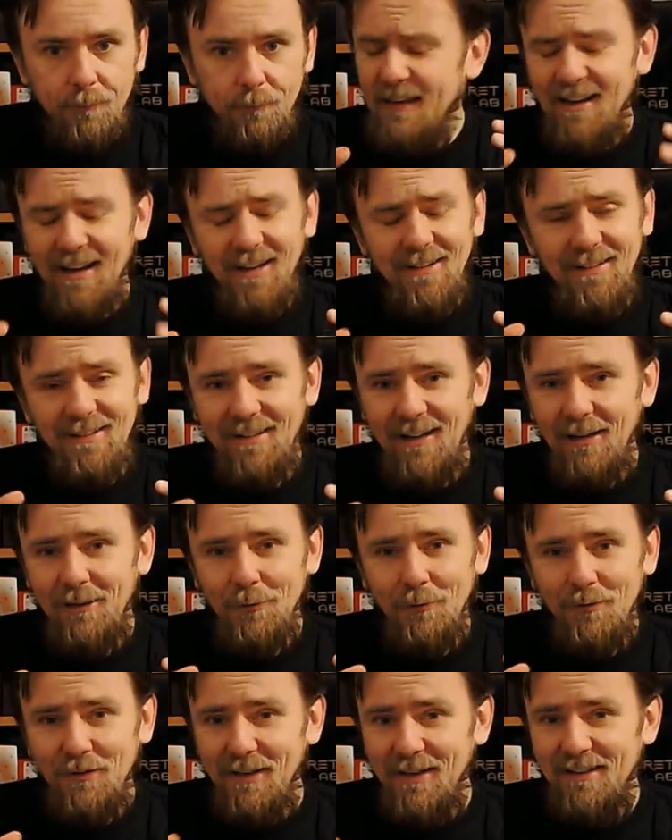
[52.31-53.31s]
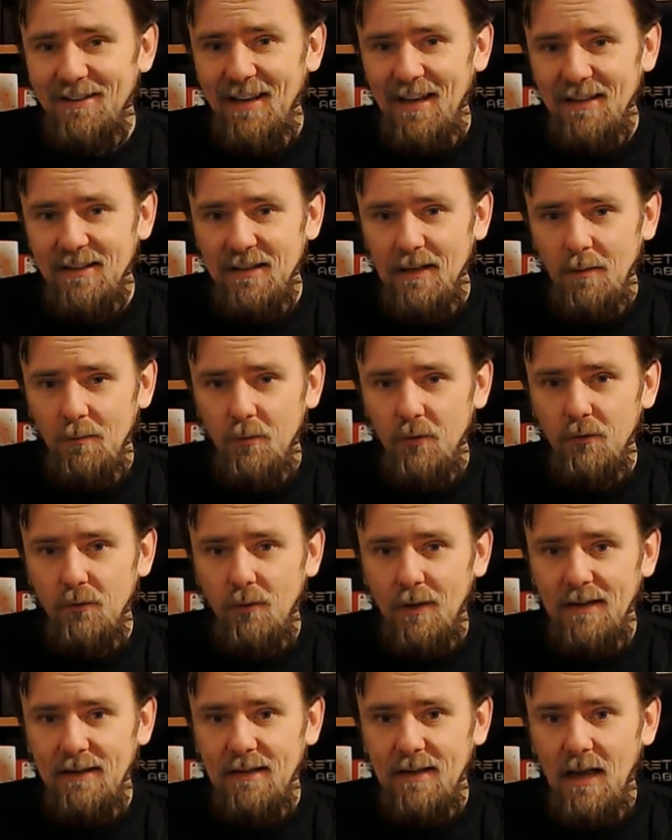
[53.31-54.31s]
I can't tell you the exact numbers
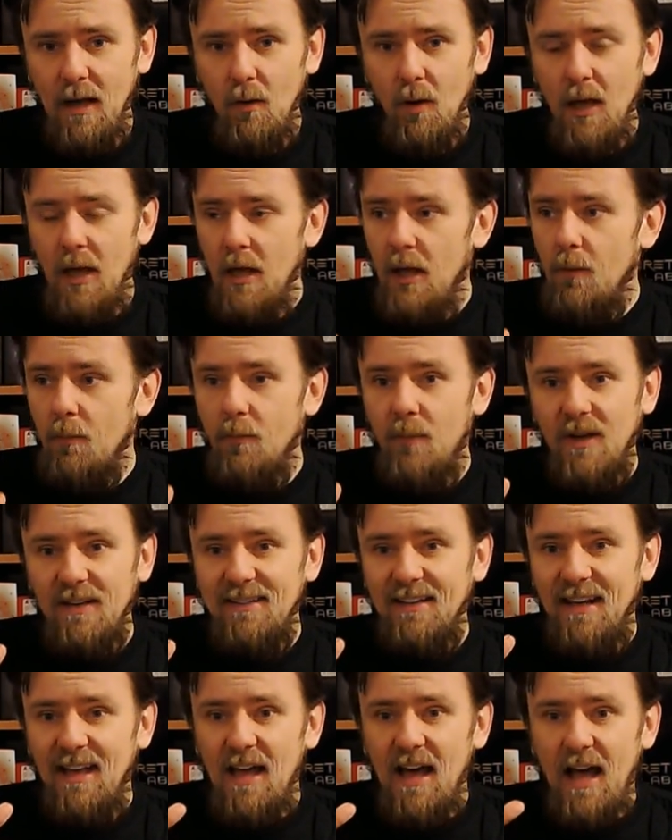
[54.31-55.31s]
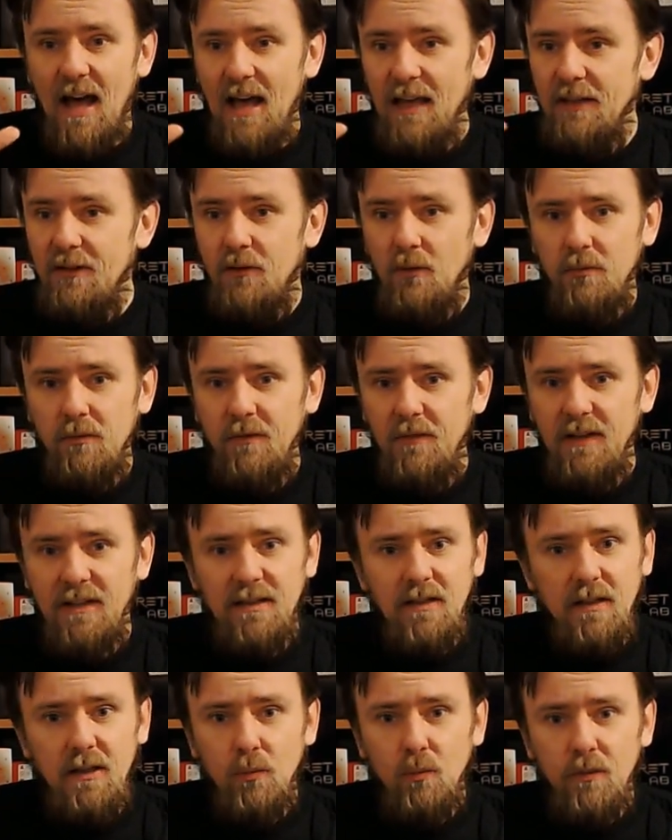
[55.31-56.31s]
right now, but I don't think
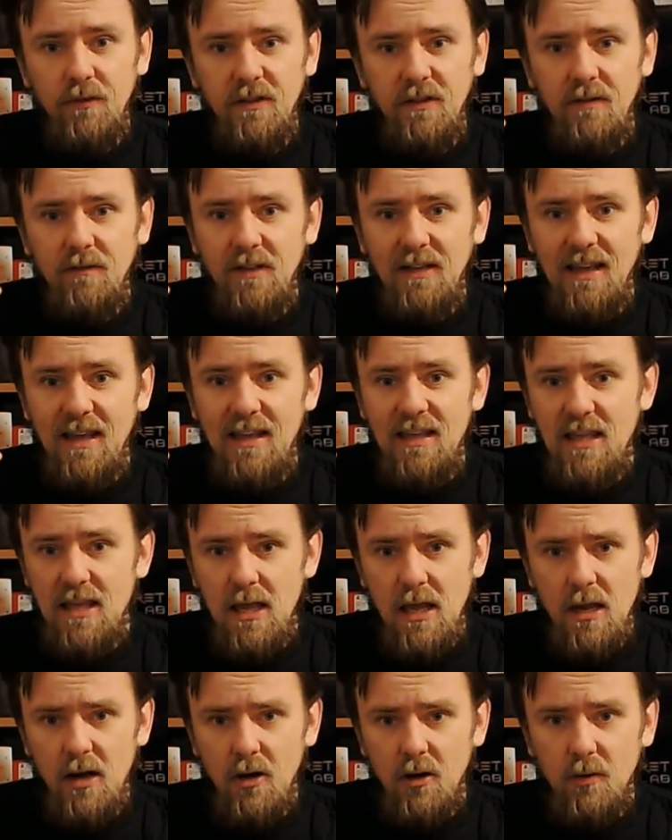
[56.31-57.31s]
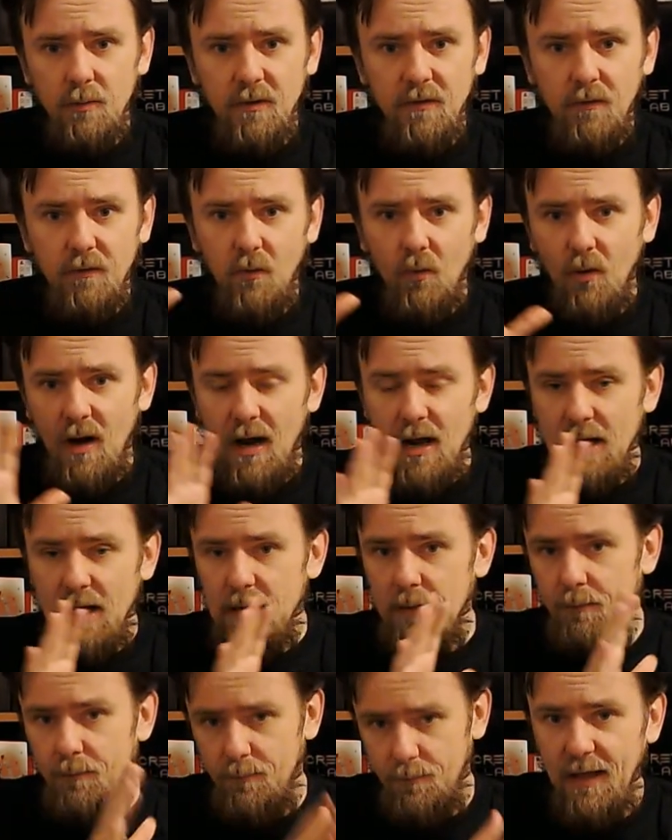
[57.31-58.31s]
that it was even a year before
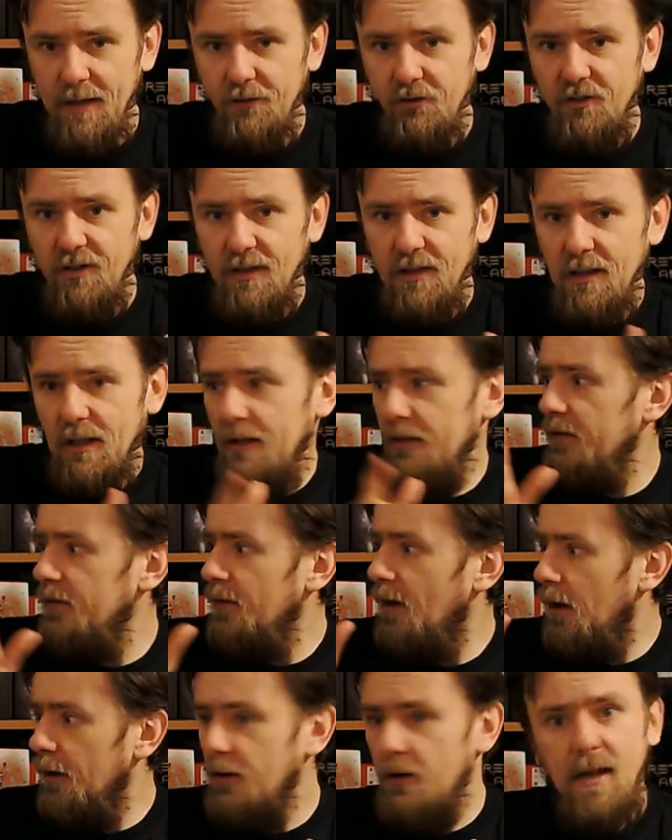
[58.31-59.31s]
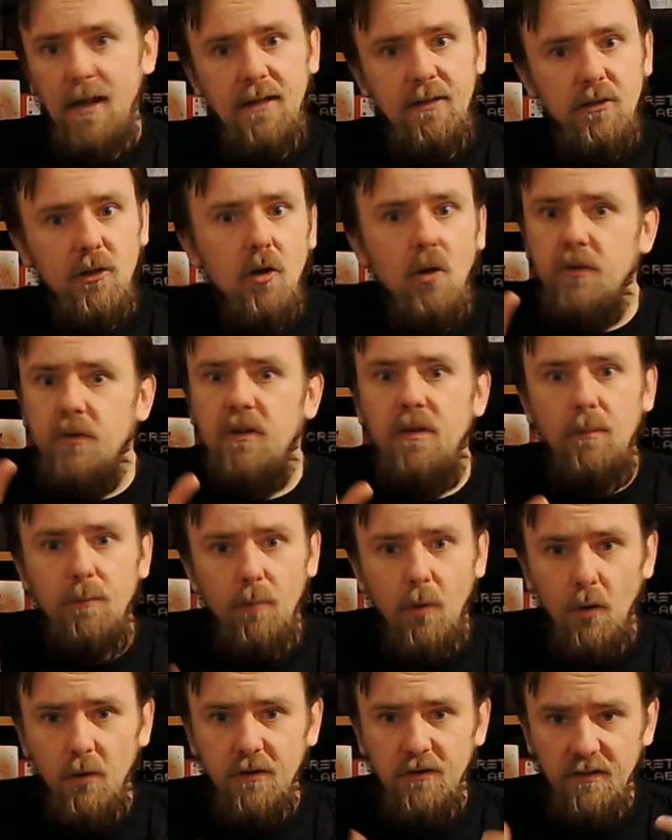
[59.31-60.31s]
I pledged the Kickstarter and got the
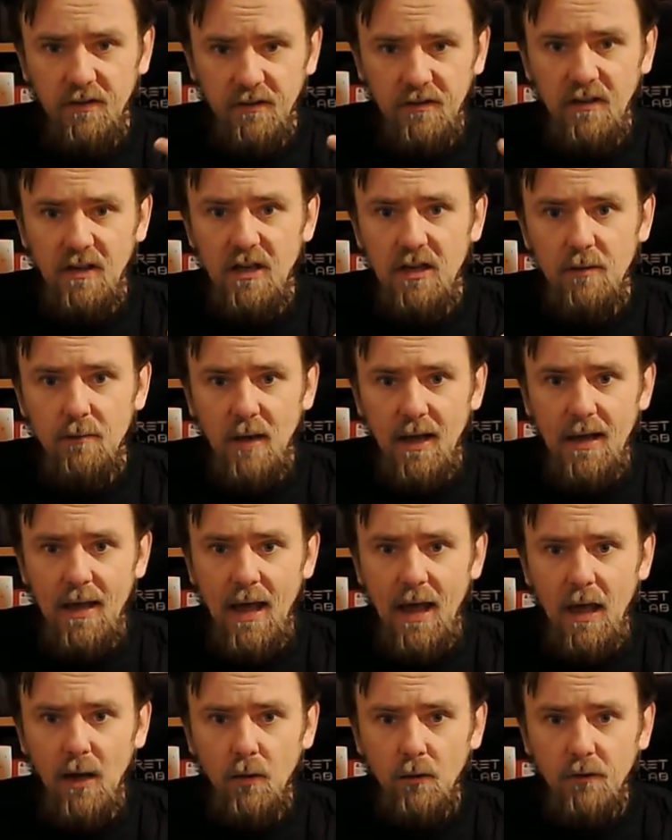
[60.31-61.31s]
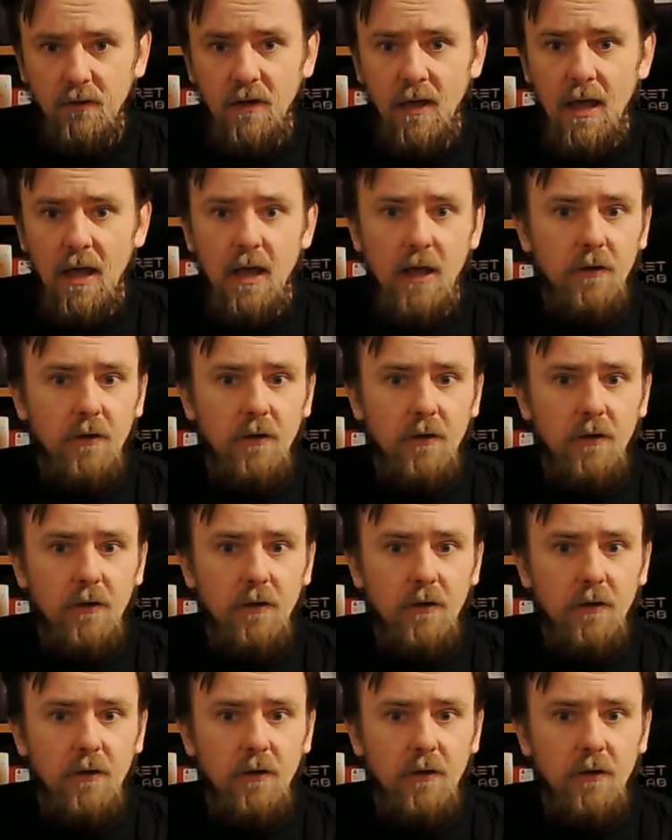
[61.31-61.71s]
boxes in my house.